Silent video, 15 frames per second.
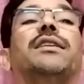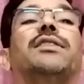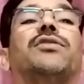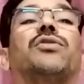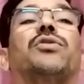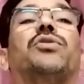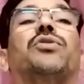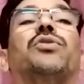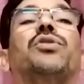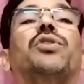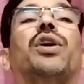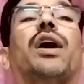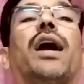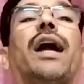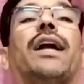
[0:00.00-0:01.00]
So
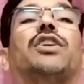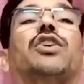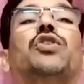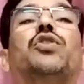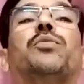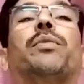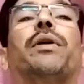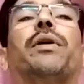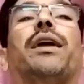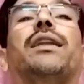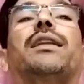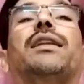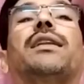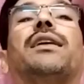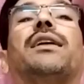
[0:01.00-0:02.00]
acute
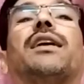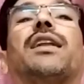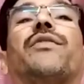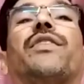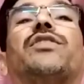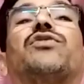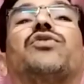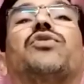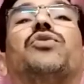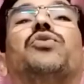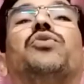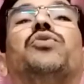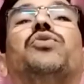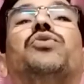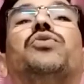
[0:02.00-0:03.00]
pain refers
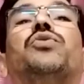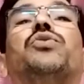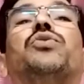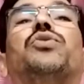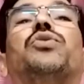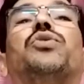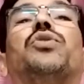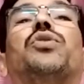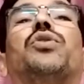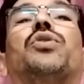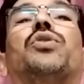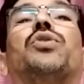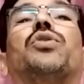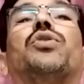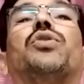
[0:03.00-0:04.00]
to
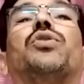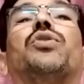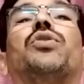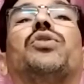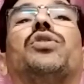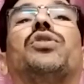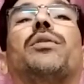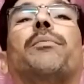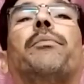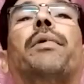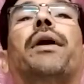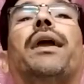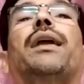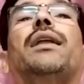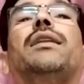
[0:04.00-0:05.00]
the
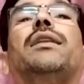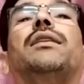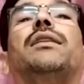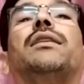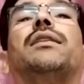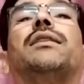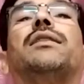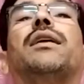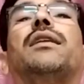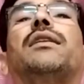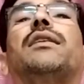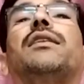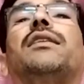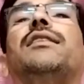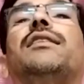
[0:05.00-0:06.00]
pain that
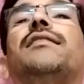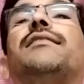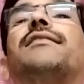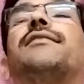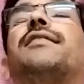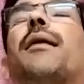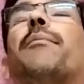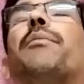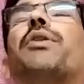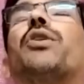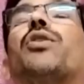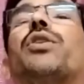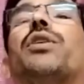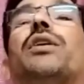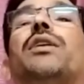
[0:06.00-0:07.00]
is
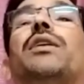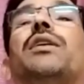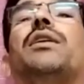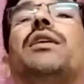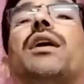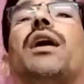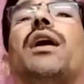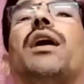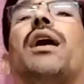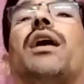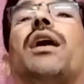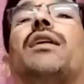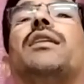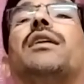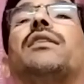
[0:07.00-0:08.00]
temporary,
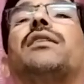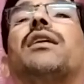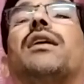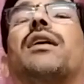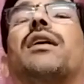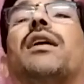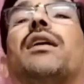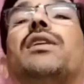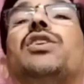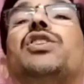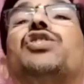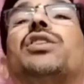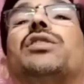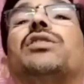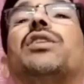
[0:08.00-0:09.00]
and the
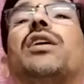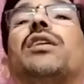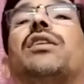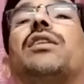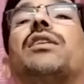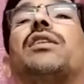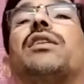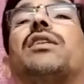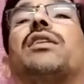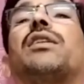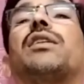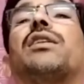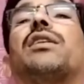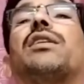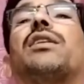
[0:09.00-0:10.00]
condition that
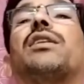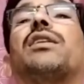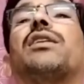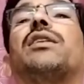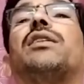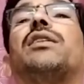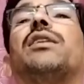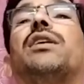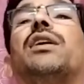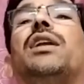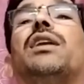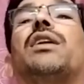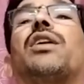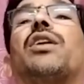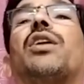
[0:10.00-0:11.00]
it
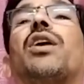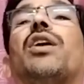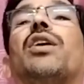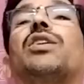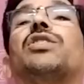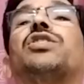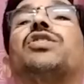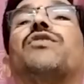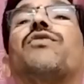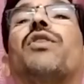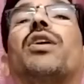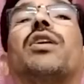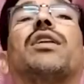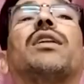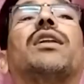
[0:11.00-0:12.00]
lasts
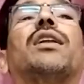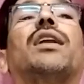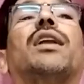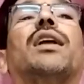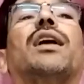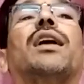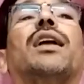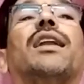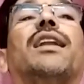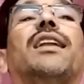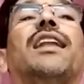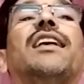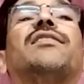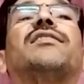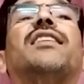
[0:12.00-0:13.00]
for
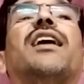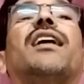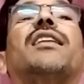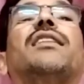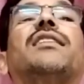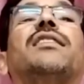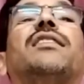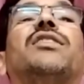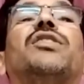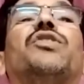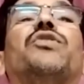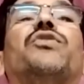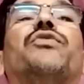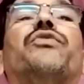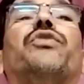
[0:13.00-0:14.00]
less than
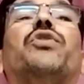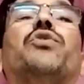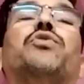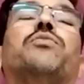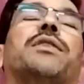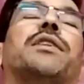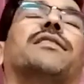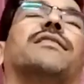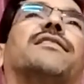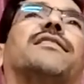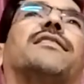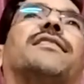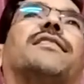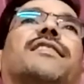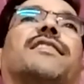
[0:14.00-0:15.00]
few
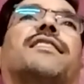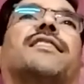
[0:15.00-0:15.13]
months.